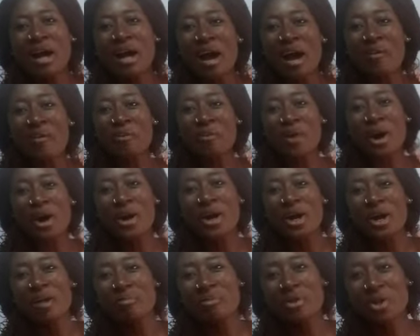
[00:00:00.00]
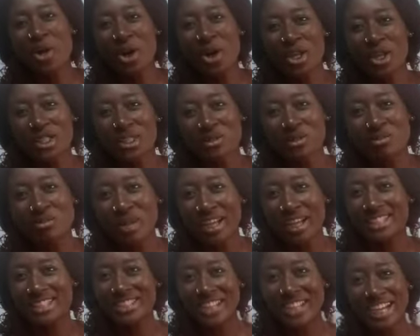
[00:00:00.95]
and welcome you all to
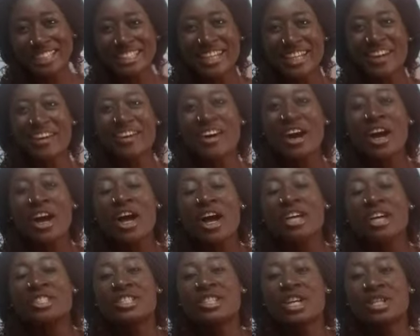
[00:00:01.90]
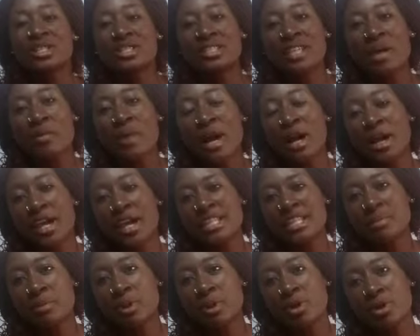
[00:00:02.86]
my channel. So today we are
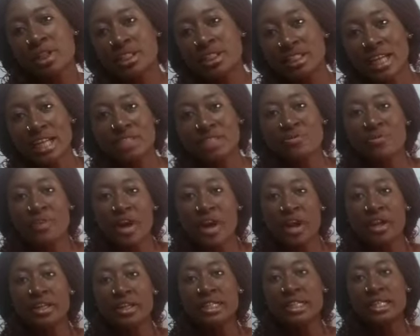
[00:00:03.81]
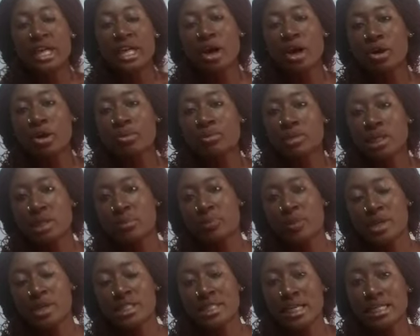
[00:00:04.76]
going to be looking at very
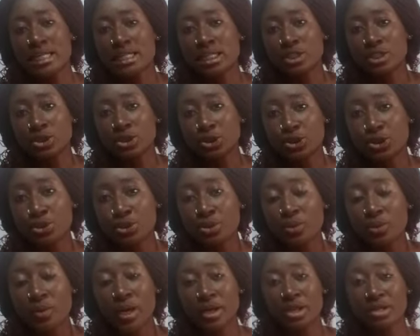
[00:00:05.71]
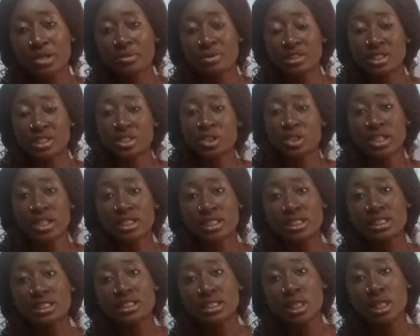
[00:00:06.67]
important issue. We are going to be
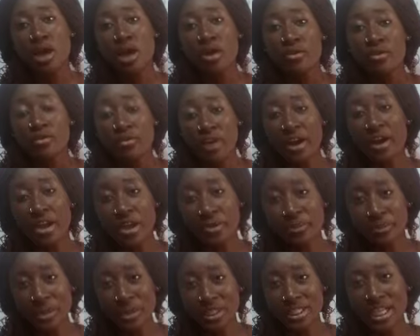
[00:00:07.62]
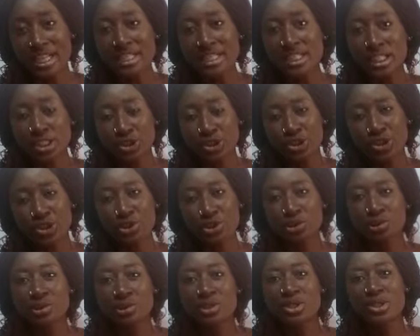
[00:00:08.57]
discussing very important
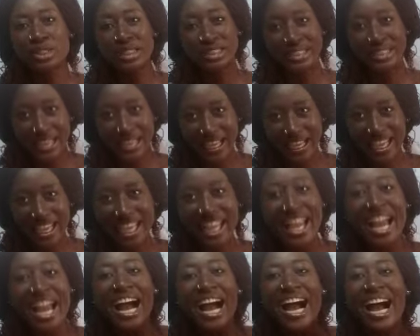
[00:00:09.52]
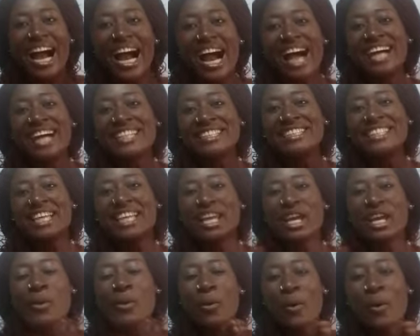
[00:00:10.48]
issues today, and the
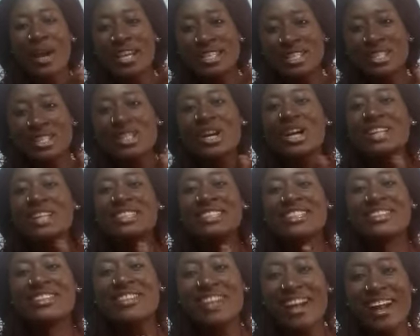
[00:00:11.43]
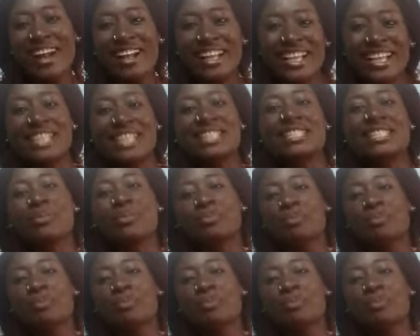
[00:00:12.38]
question here is